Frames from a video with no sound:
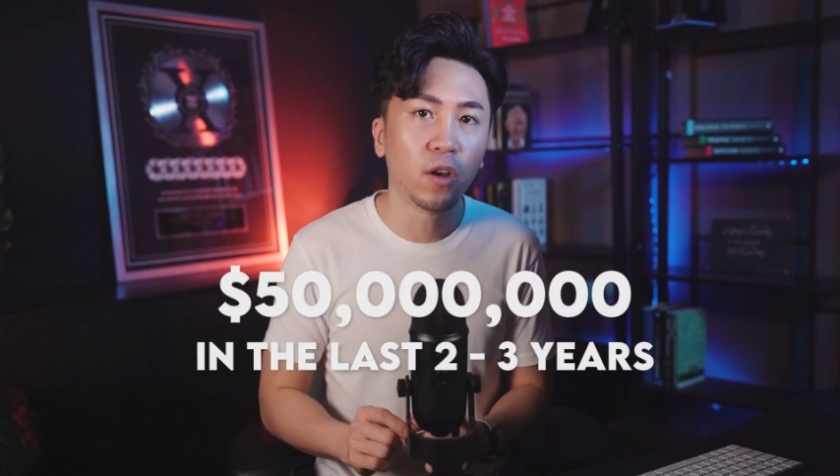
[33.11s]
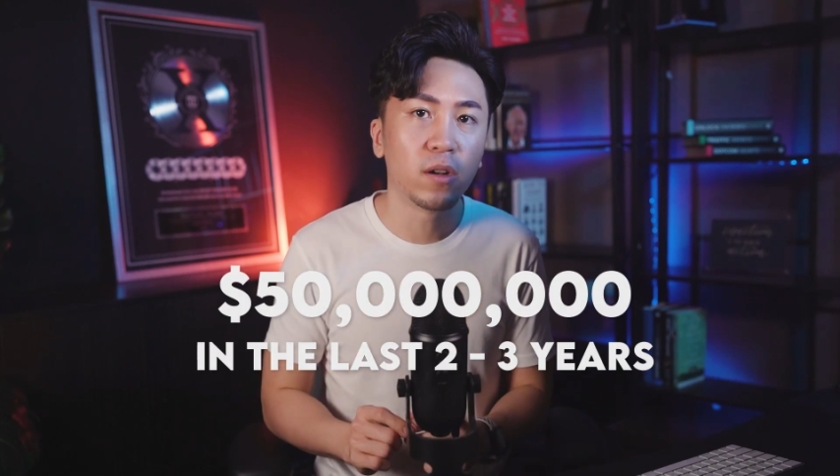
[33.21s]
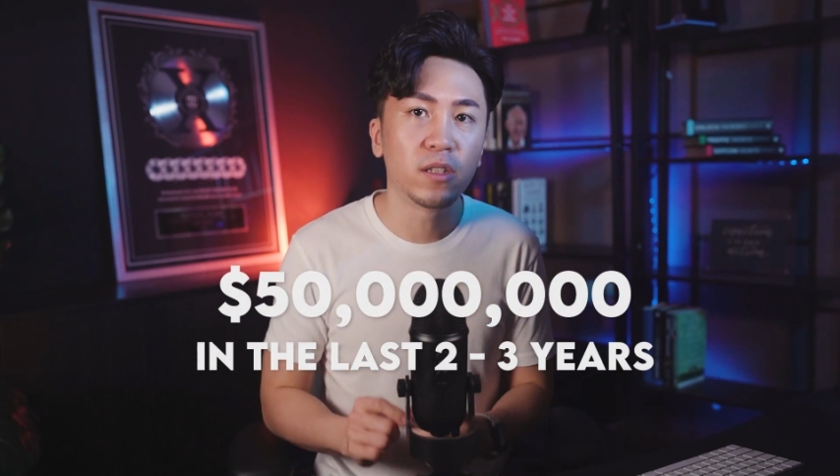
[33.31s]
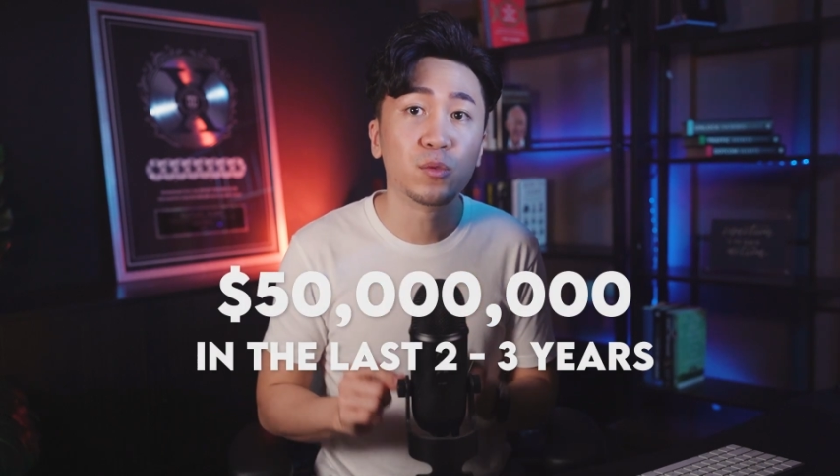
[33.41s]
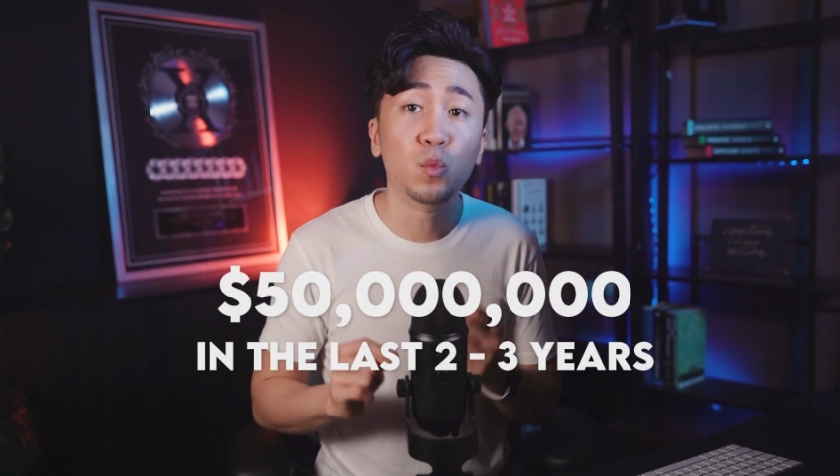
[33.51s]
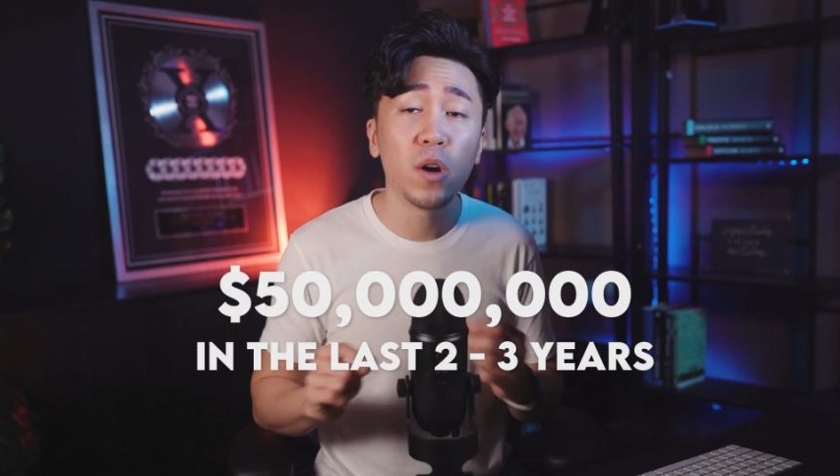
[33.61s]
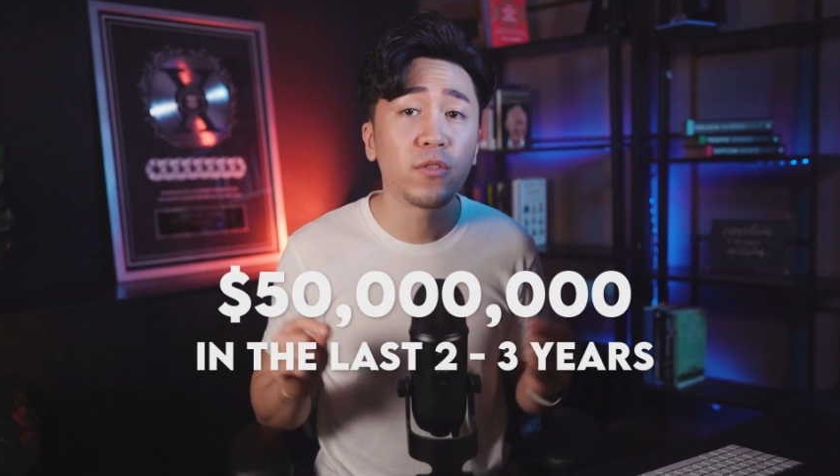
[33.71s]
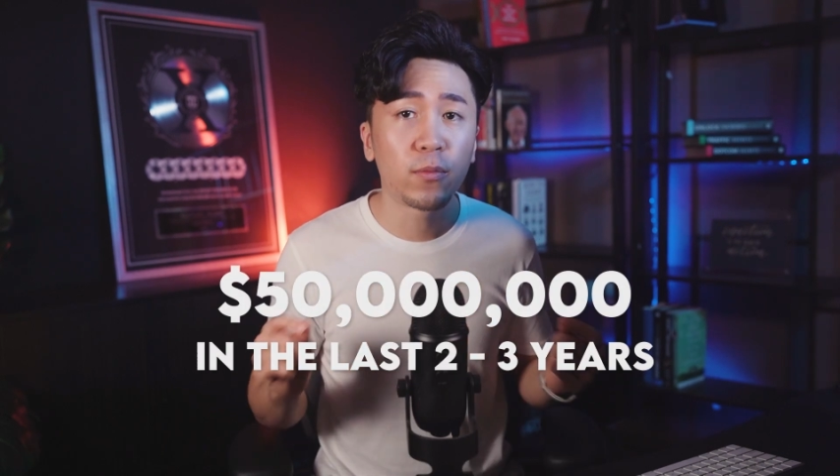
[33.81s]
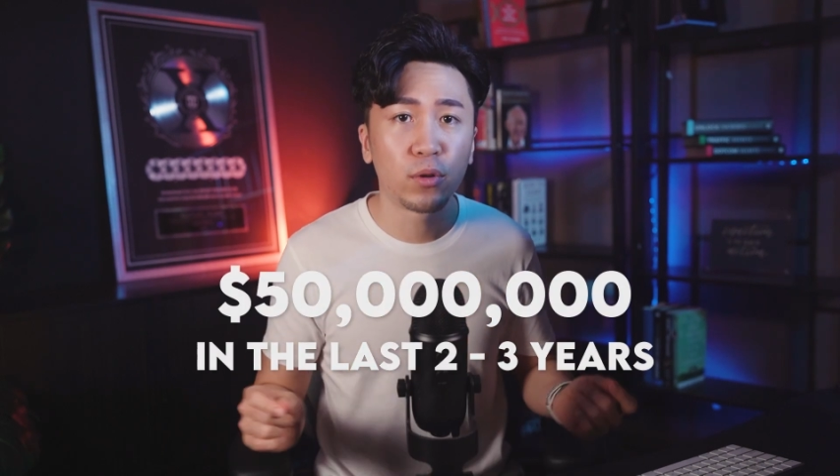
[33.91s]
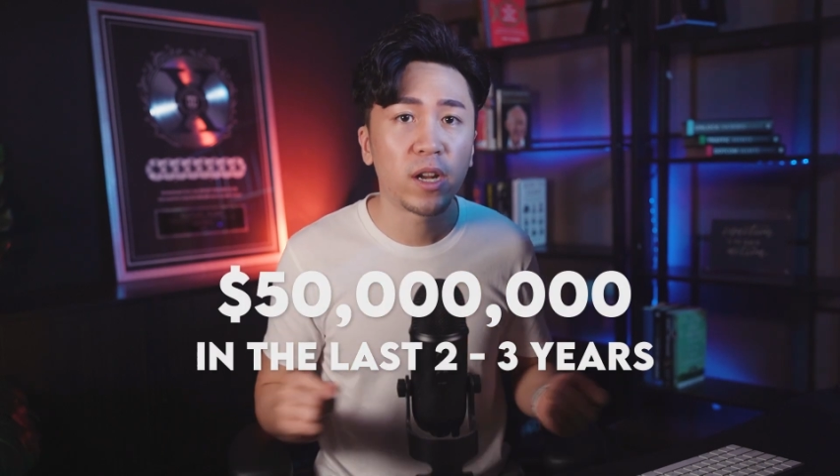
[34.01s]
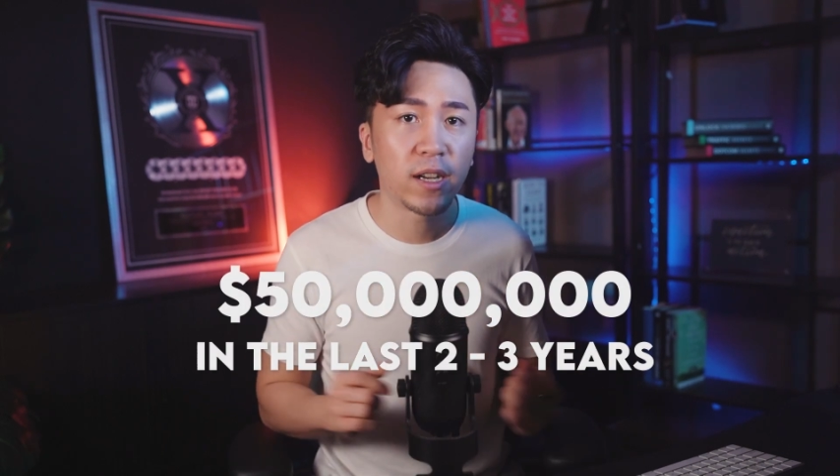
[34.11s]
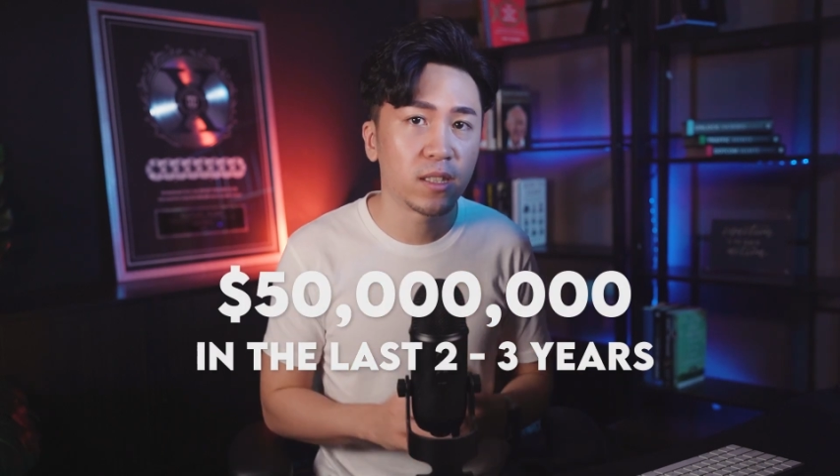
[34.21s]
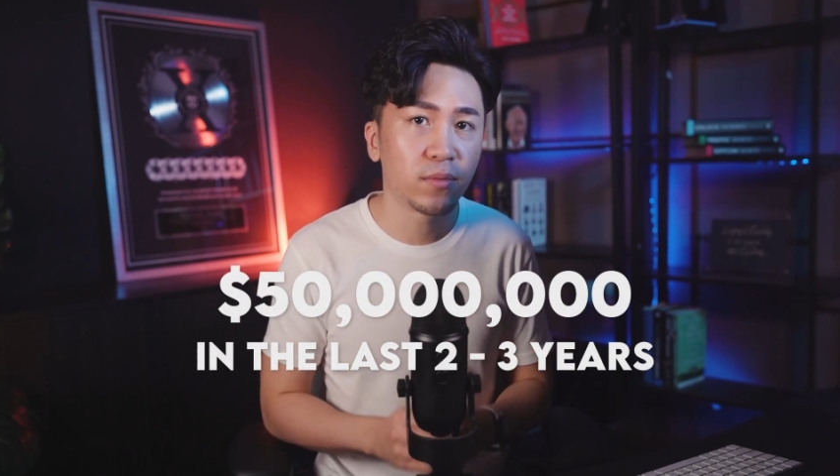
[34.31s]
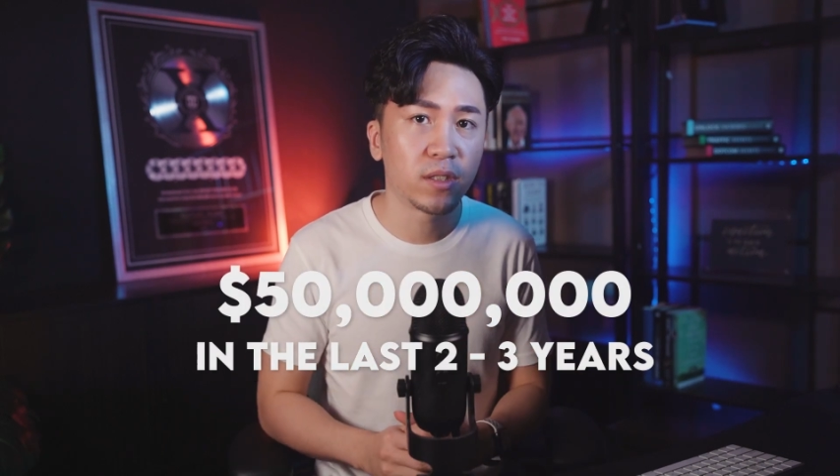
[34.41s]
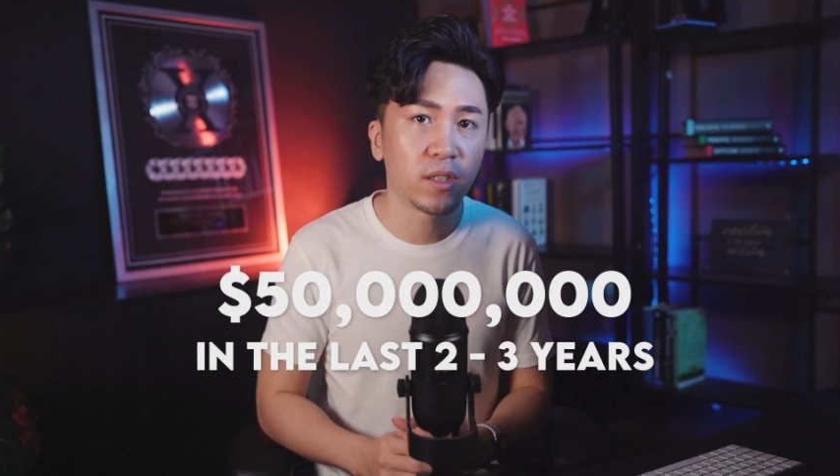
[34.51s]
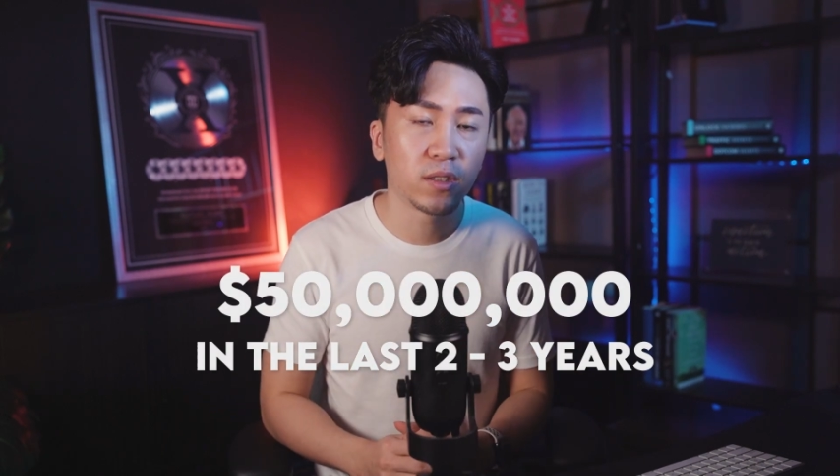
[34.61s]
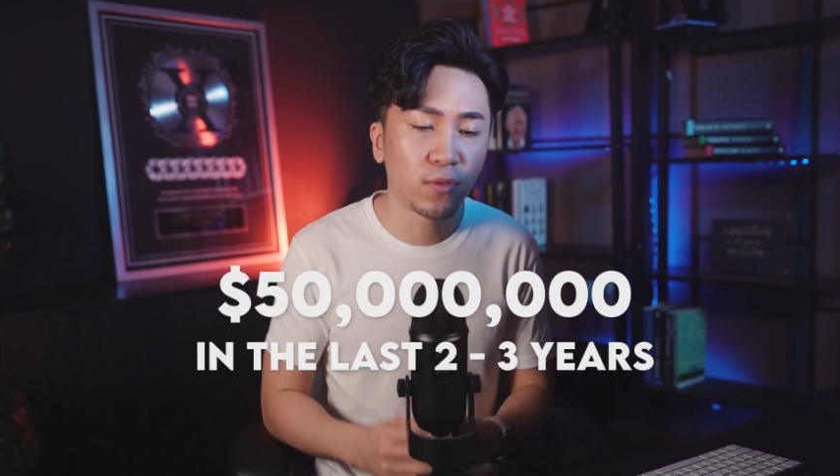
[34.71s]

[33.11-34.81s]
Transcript: worth of product and services